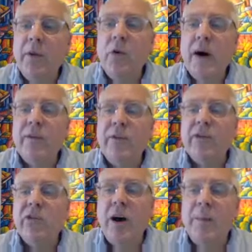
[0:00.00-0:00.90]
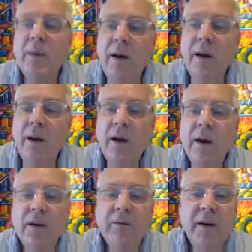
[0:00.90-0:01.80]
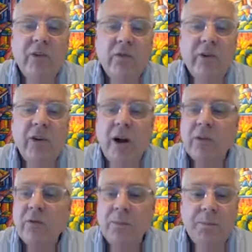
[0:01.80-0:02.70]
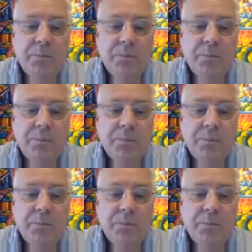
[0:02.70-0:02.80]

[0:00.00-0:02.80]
you have the sum of these results.